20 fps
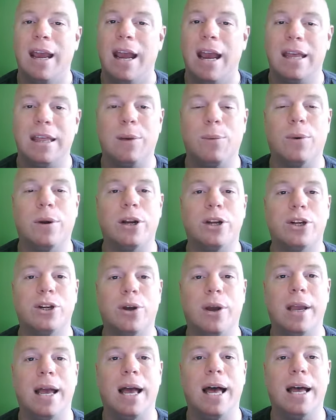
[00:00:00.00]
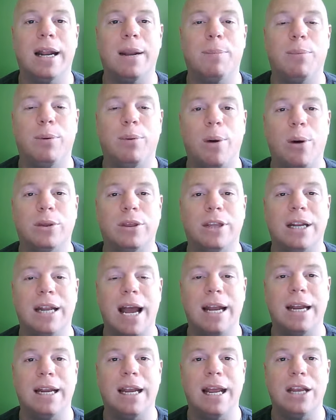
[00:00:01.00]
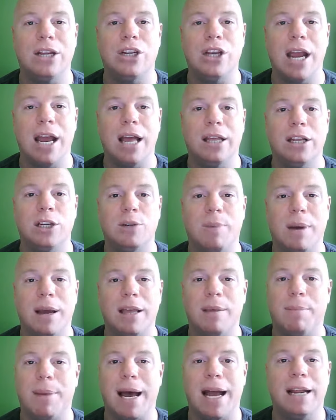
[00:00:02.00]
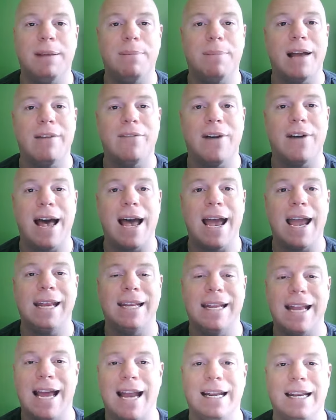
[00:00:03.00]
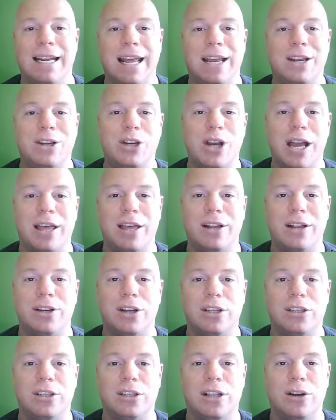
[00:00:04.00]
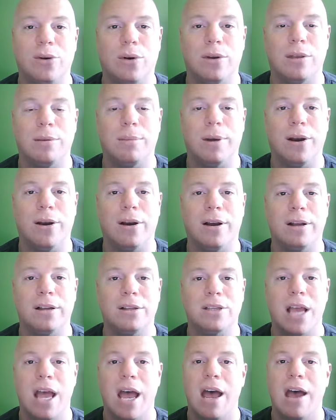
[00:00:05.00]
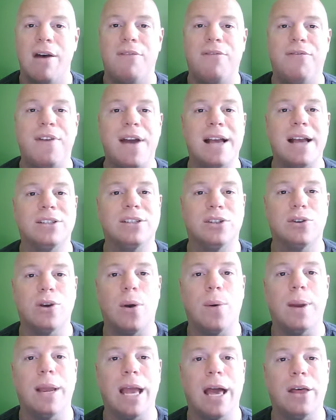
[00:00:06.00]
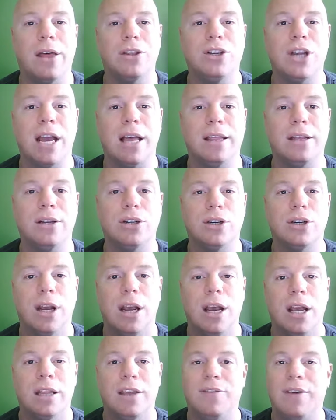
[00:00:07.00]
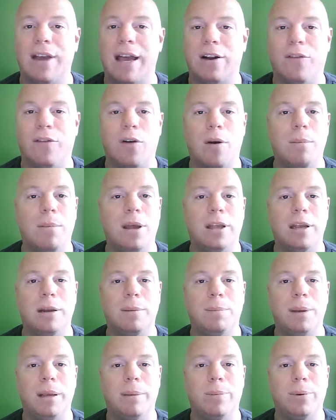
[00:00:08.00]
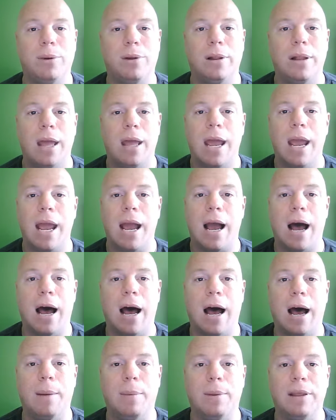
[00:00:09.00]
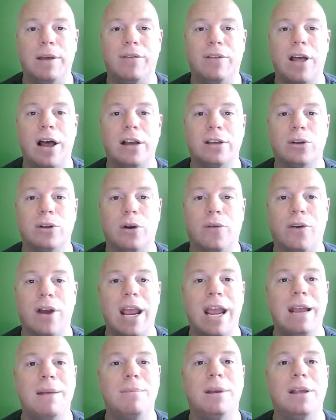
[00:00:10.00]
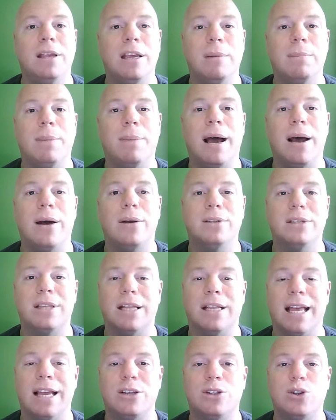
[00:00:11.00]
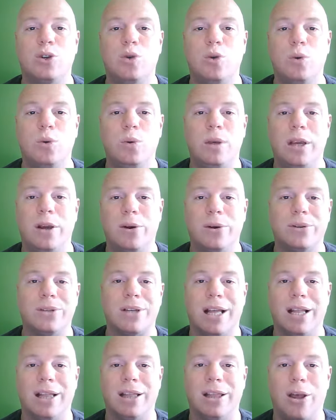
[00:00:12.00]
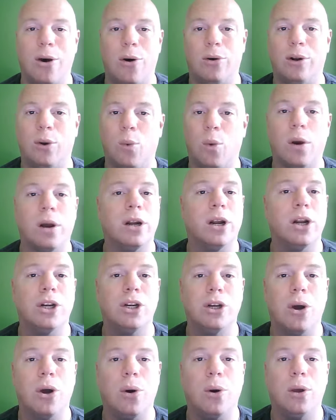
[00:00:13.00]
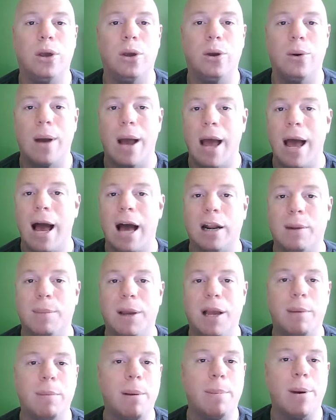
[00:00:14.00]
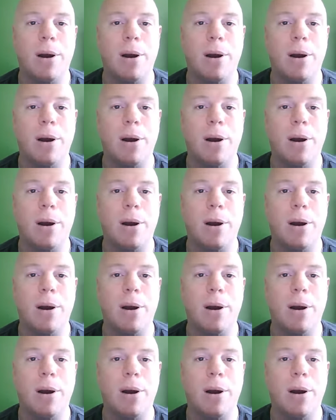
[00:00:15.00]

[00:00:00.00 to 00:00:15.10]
And then we're going to show you how to promote the 90-day challenge by the Body by Vi 90-day challenge. It's the North America's fastest growing health challenge. They've had over a million people, um, and they've lost over 8 million pounds in the last two years alone. And we're going to show you how to become a